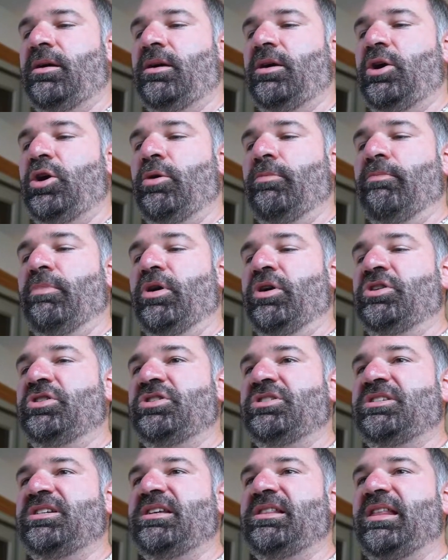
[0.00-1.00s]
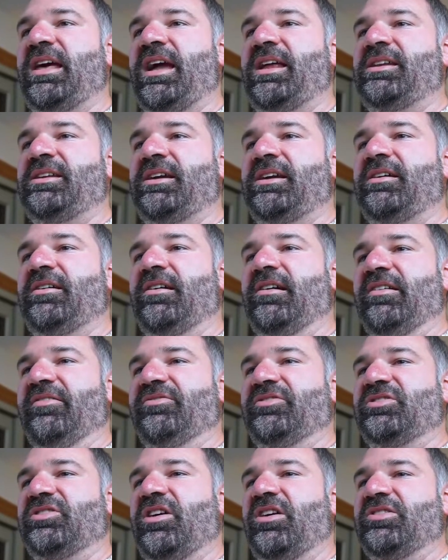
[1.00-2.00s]
Emergency landing of
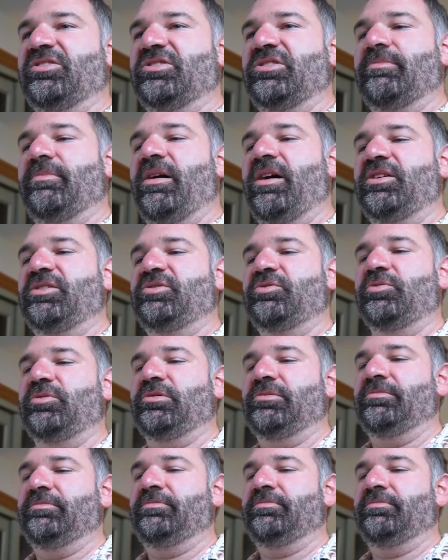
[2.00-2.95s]
saucer module.